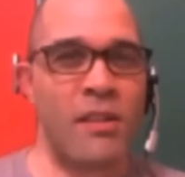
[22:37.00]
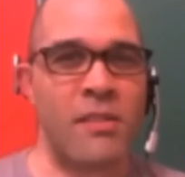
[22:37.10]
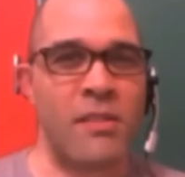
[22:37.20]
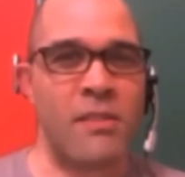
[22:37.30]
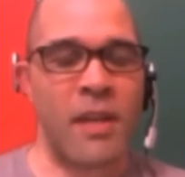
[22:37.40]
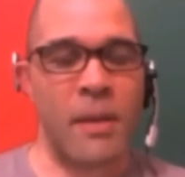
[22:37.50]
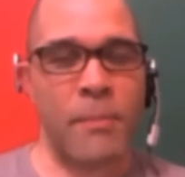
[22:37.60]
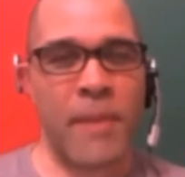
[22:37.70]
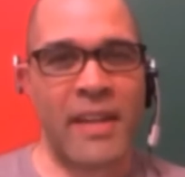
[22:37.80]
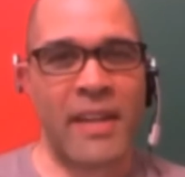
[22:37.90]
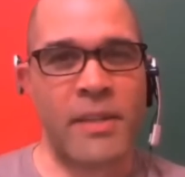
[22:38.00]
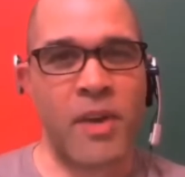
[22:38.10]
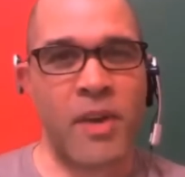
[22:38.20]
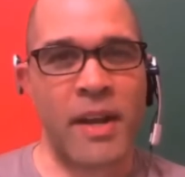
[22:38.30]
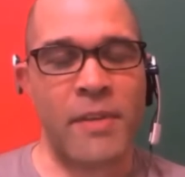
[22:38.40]
colors come back to
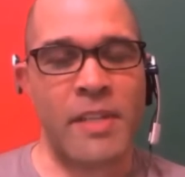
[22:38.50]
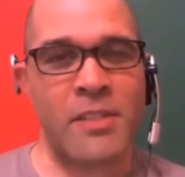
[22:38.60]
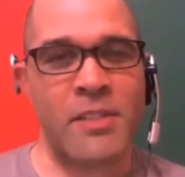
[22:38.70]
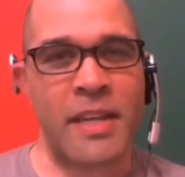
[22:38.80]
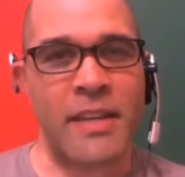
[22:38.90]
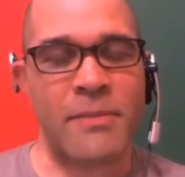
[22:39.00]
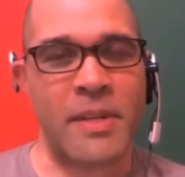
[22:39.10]
brown eventually.